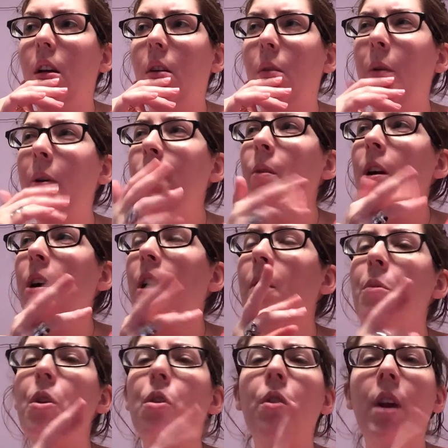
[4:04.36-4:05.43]
we were
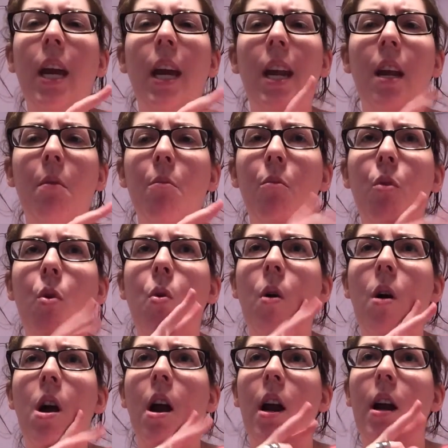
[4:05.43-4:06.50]
communicating
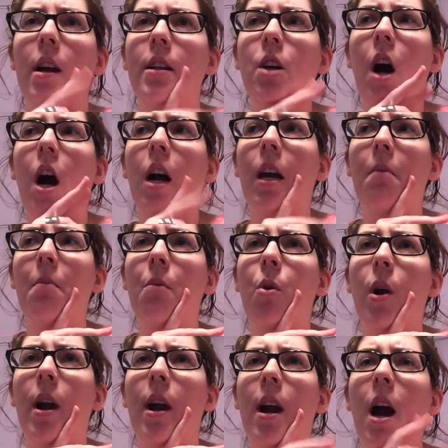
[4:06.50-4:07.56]
more, talking
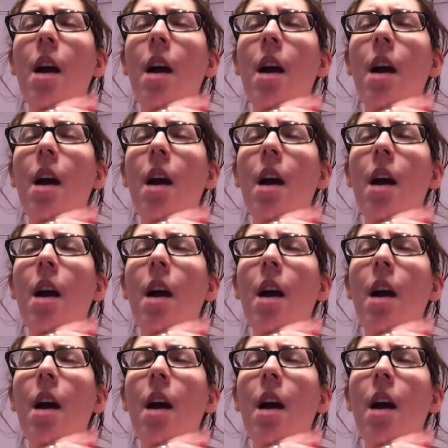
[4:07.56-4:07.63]
more.